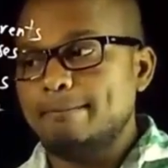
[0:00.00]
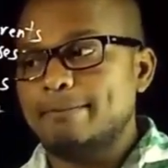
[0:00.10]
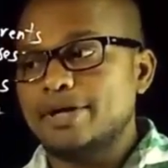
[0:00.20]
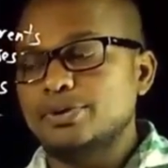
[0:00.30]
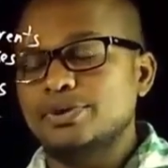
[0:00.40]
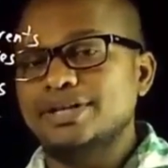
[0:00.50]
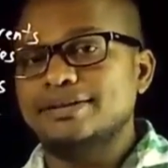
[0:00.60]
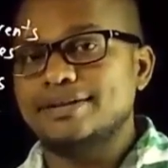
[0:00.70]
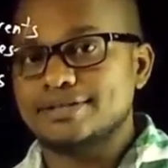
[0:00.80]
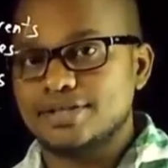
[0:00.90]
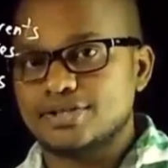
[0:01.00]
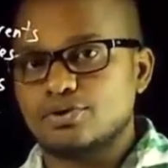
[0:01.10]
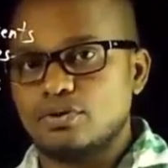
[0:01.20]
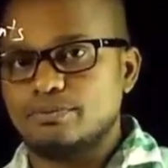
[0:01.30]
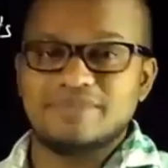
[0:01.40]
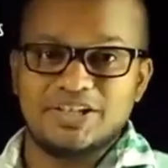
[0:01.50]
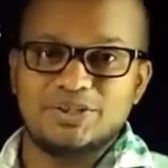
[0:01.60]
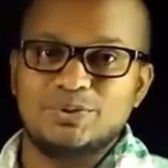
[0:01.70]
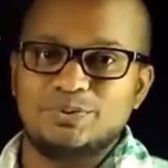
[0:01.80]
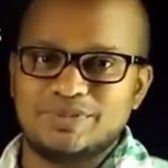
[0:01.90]
per unit resistance drop. Thank
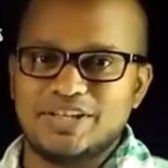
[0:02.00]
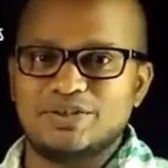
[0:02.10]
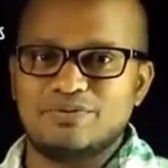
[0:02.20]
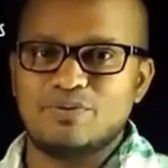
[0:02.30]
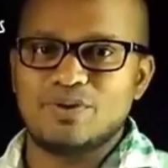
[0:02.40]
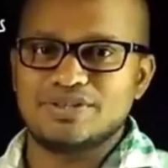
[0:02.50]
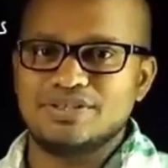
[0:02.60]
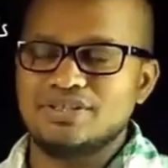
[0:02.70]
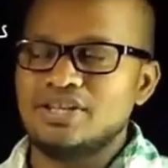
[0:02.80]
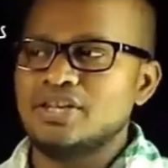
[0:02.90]
you for watching.